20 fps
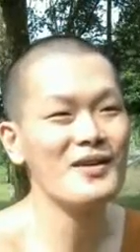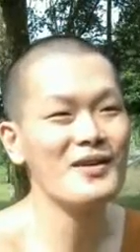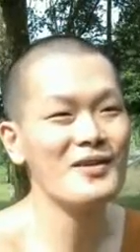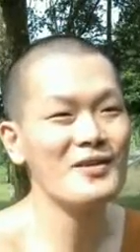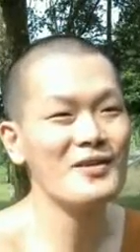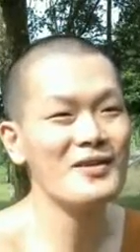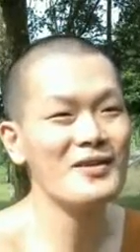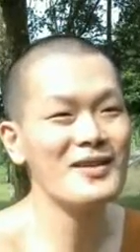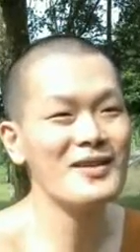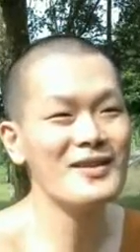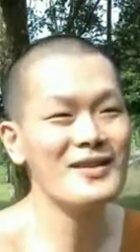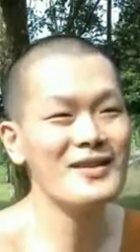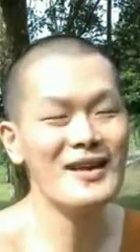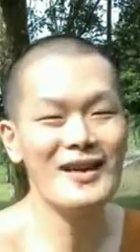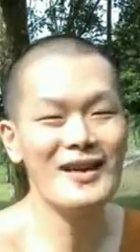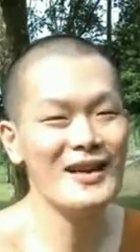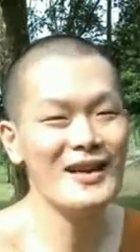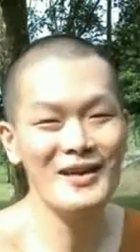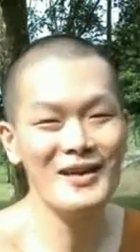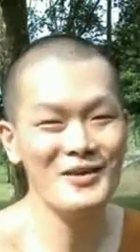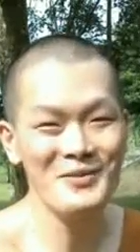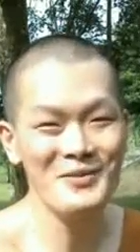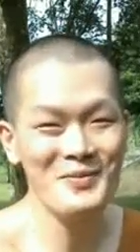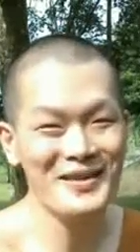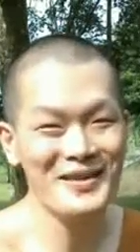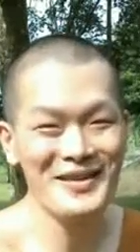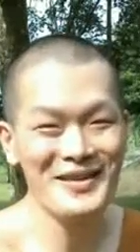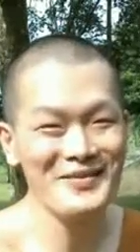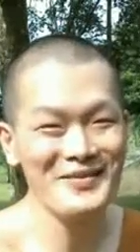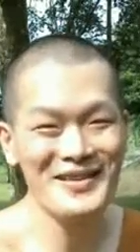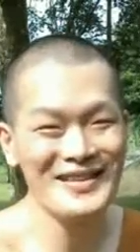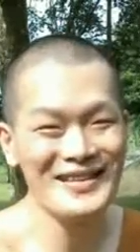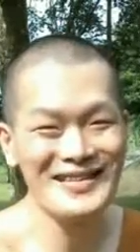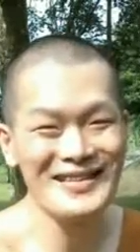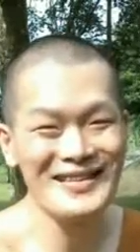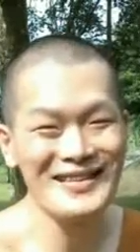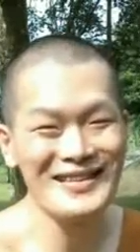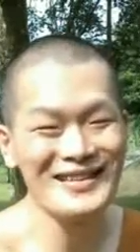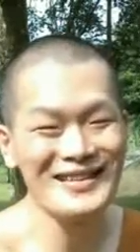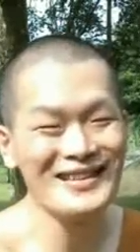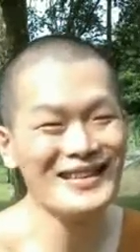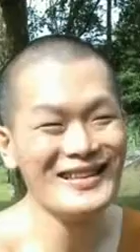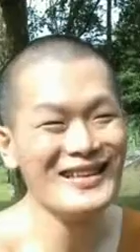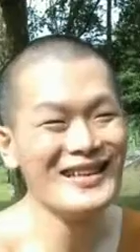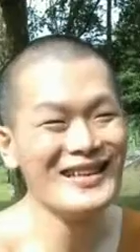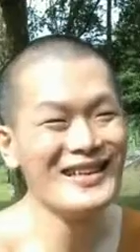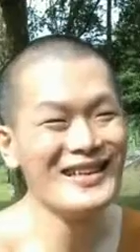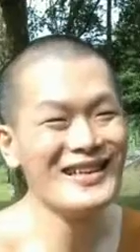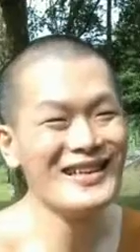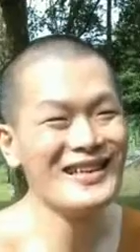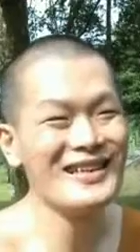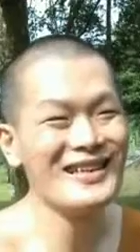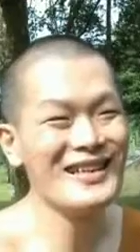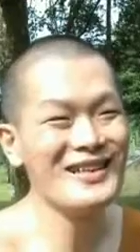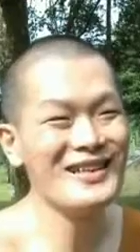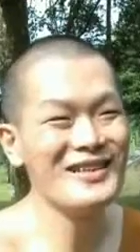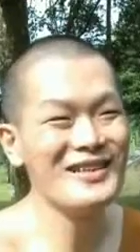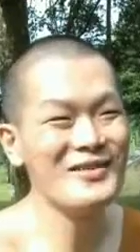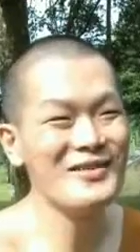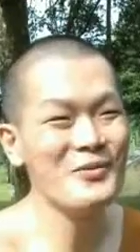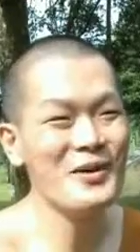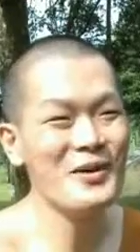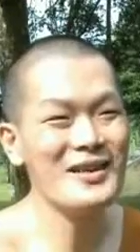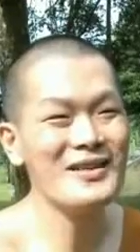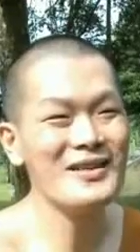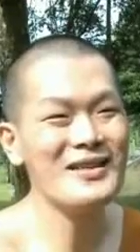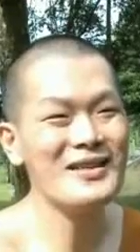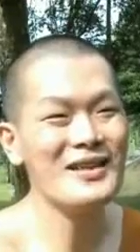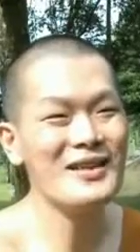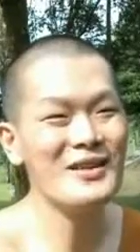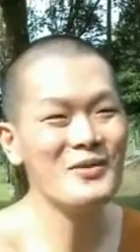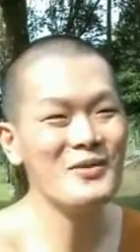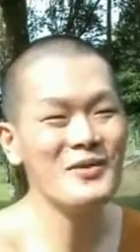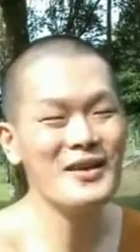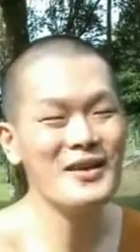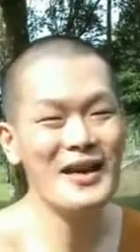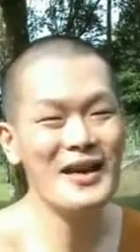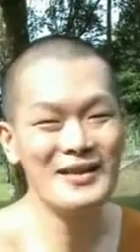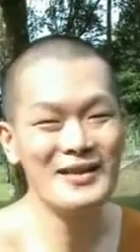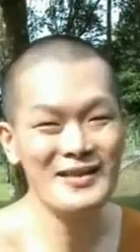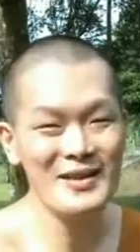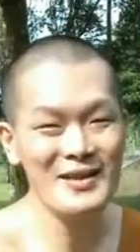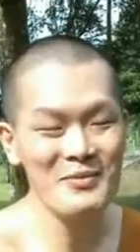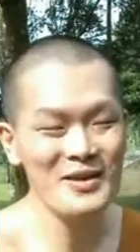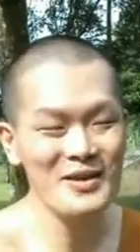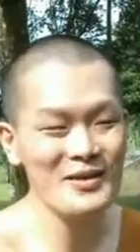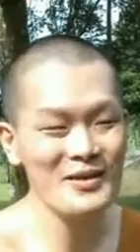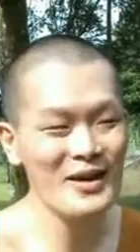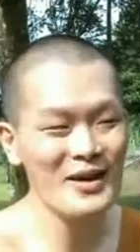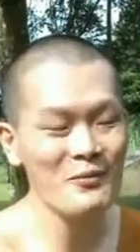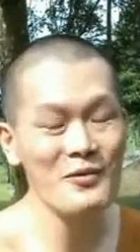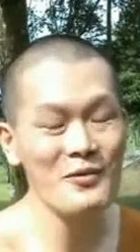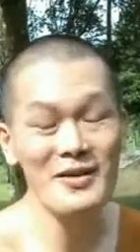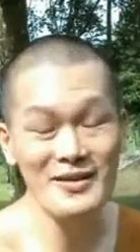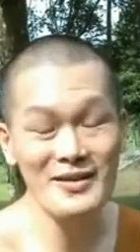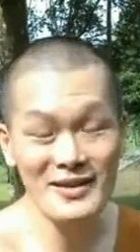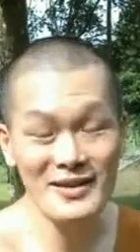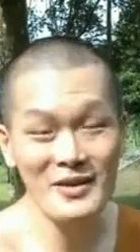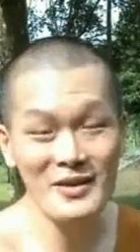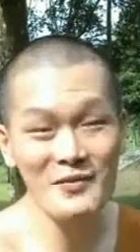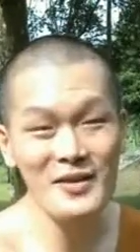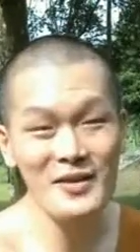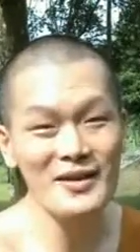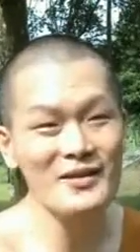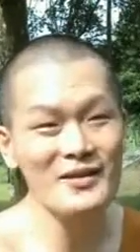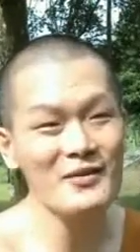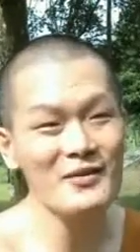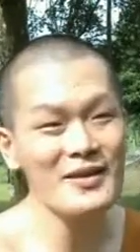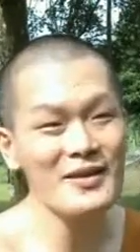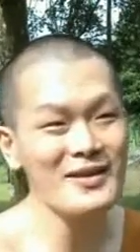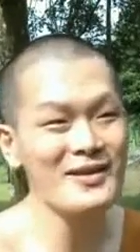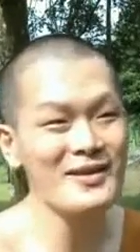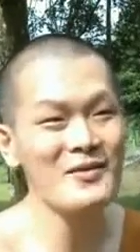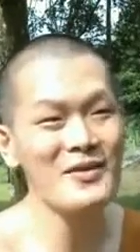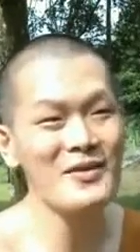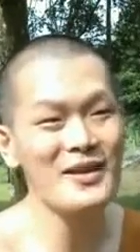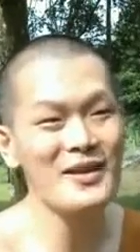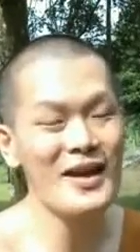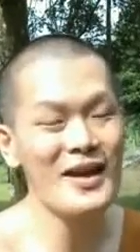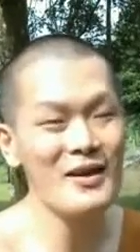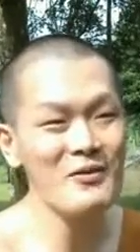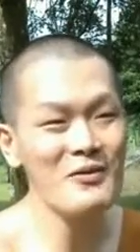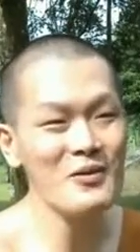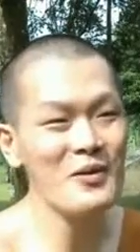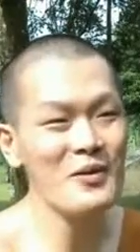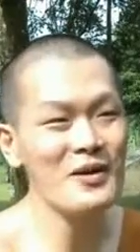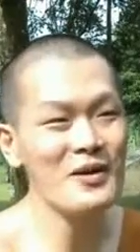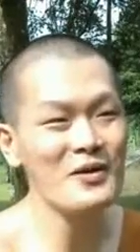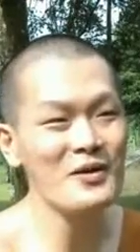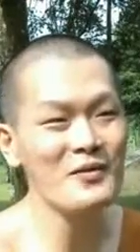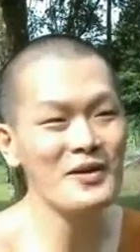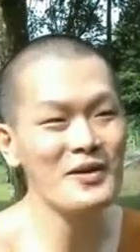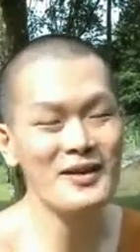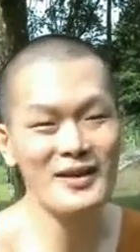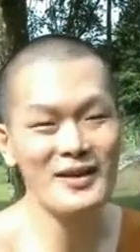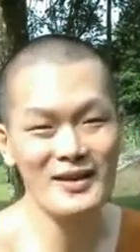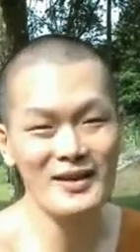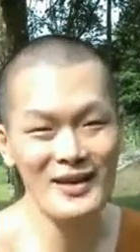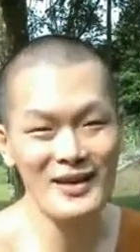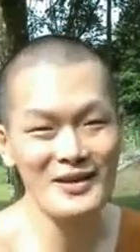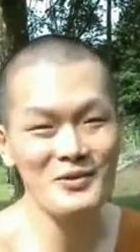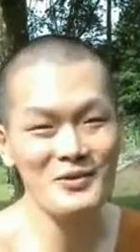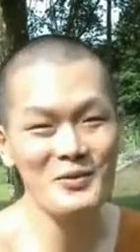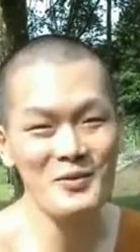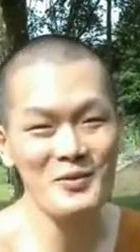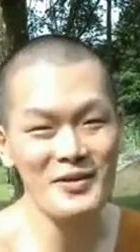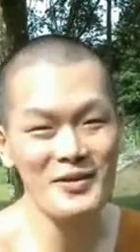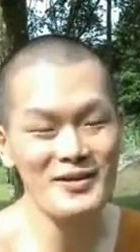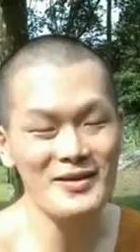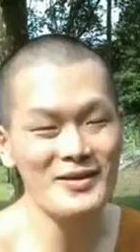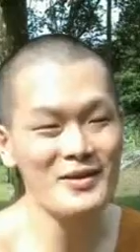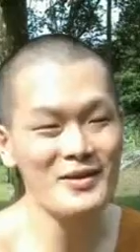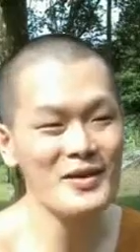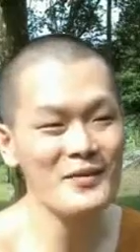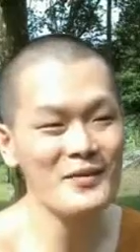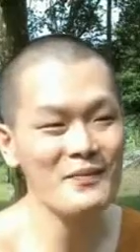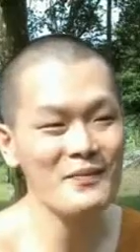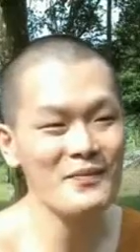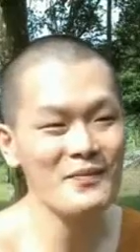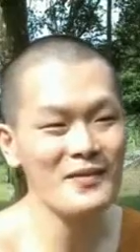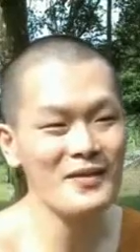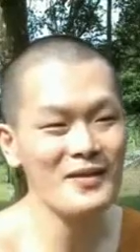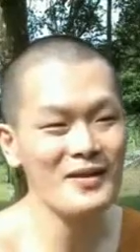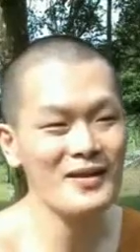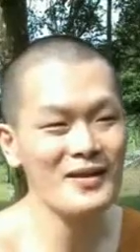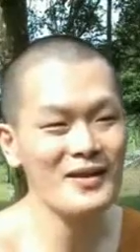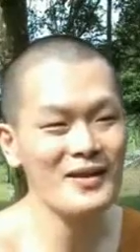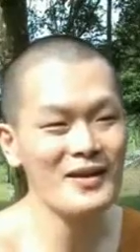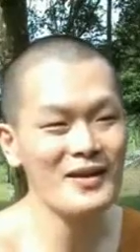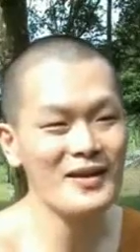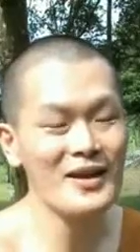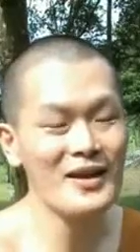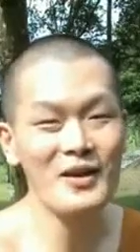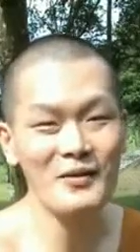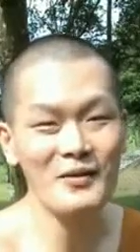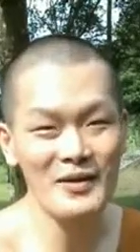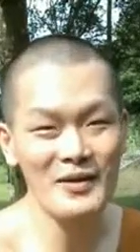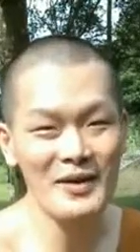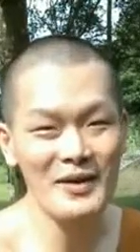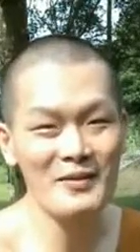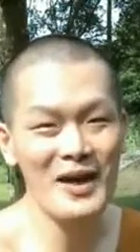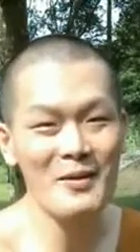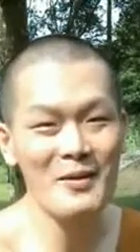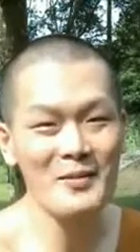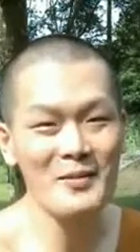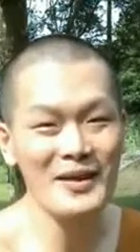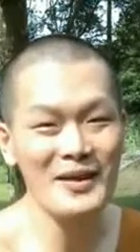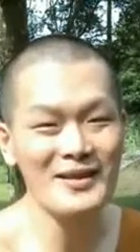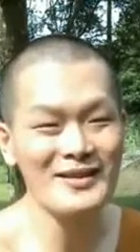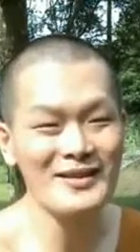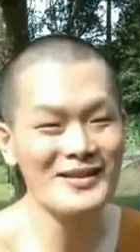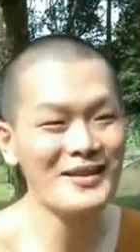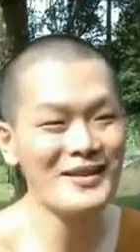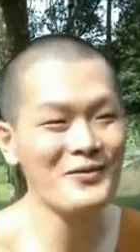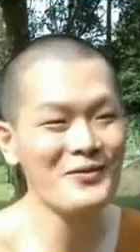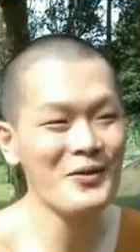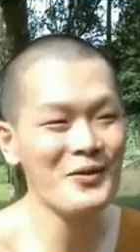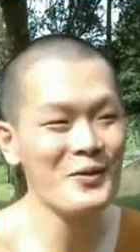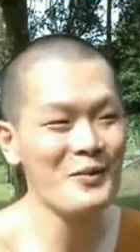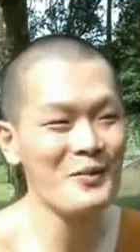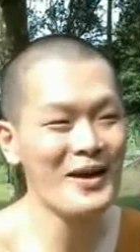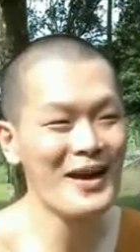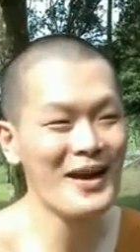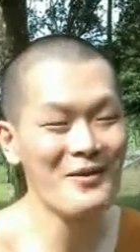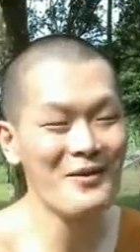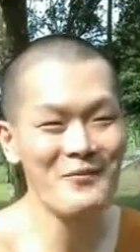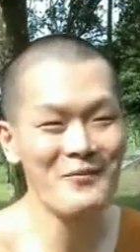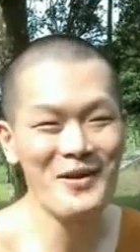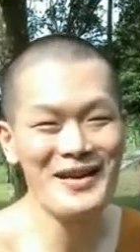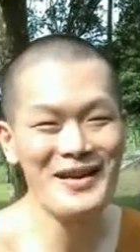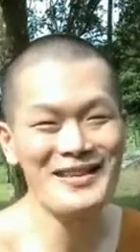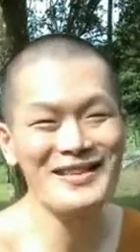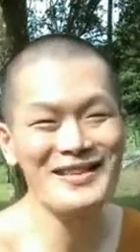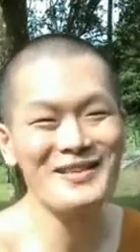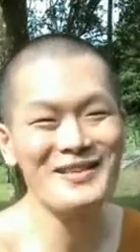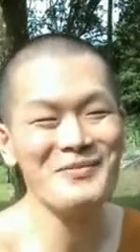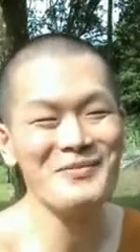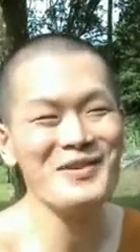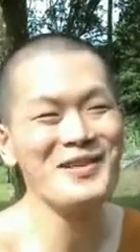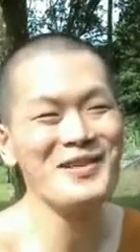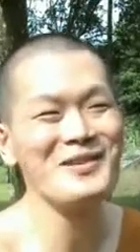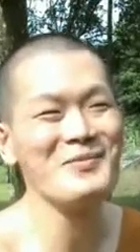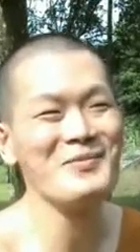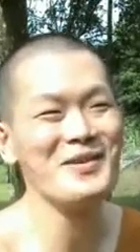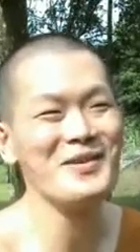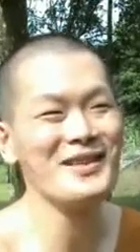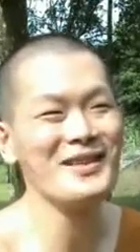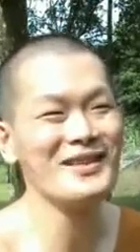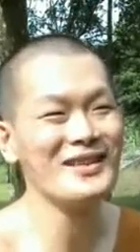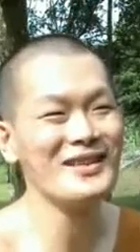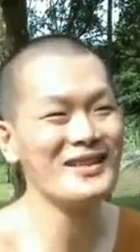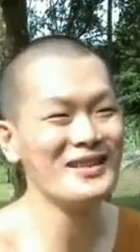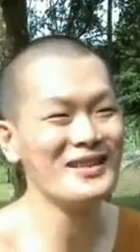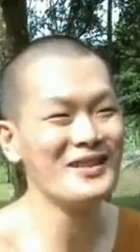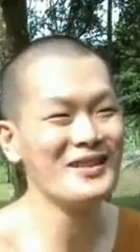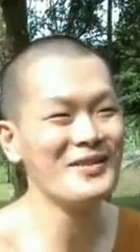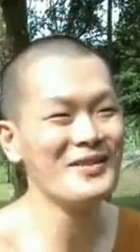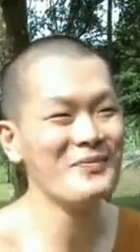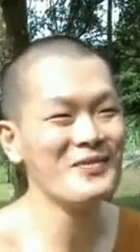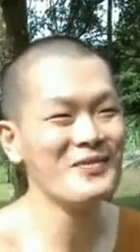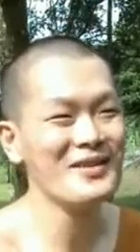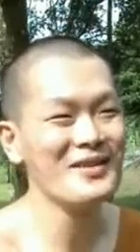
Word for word: So since young, I don't believe in this thing. Then once uh, we accept it and we receive it, we receive it, every one of it in the classroom, we receive it. There are a lot of them come and seek for my advice uh, because being the